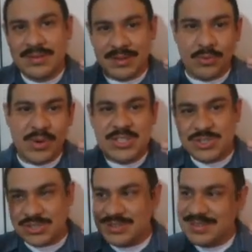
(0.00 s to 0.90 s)
the
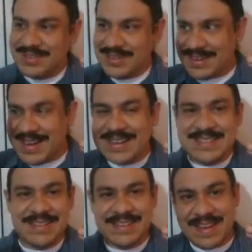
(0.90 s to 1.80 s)
question, and
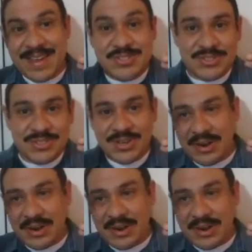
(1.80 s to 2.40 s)
Anna-san the answer